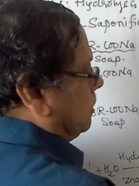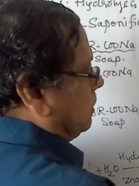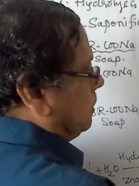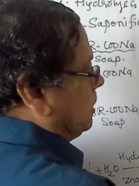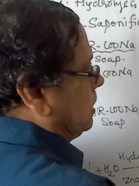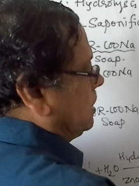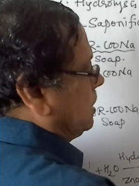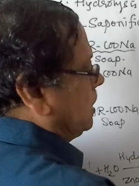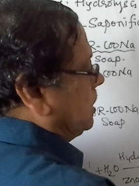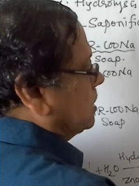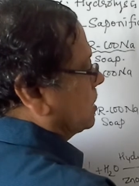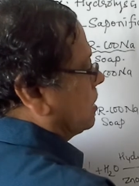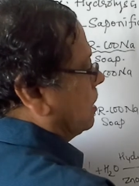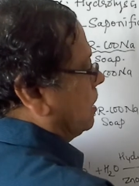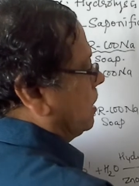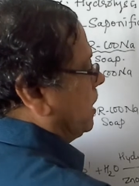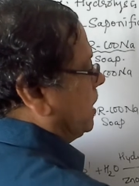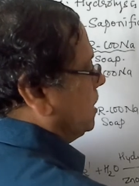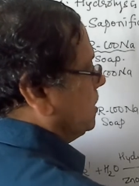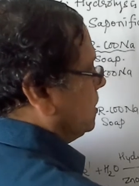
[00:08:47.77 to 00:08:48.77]
This is
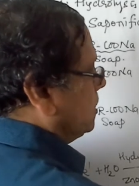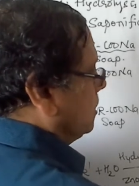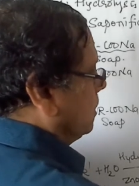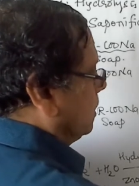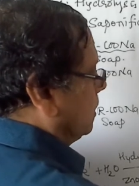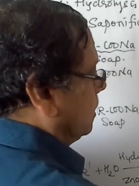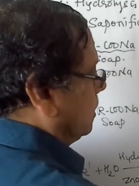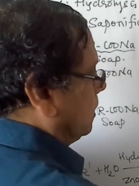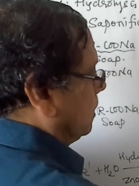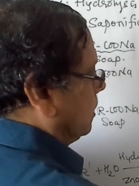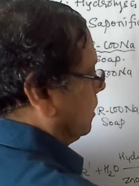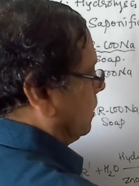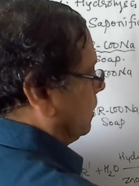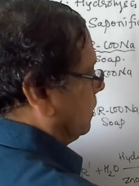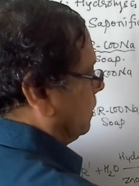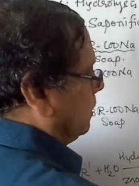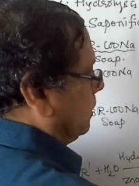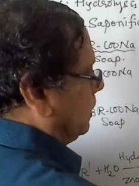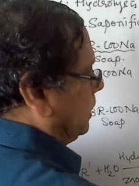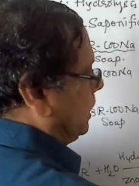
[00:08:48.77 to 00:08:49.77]
called as
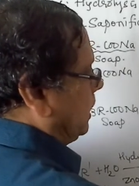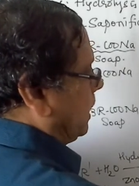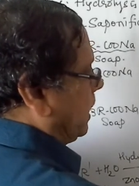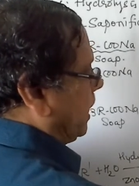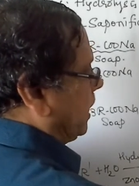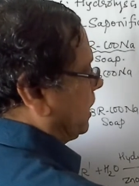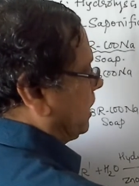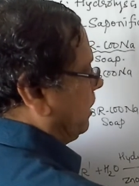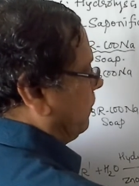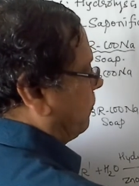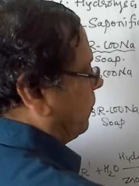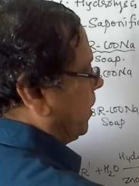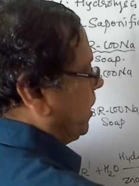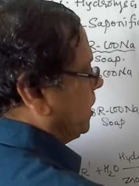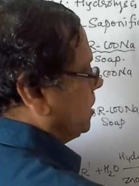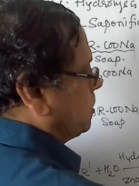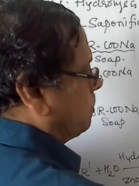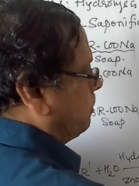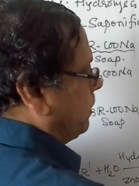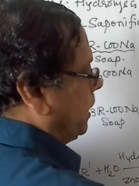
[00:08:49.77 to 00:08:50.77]
the
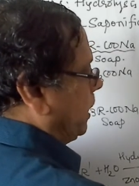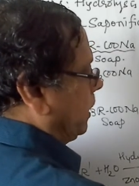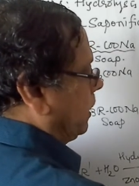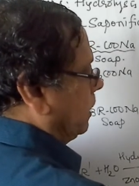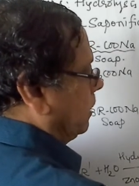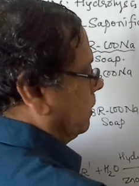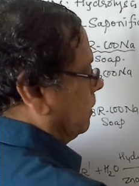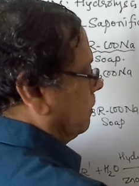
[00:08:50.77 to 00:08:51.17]
rectified spirit.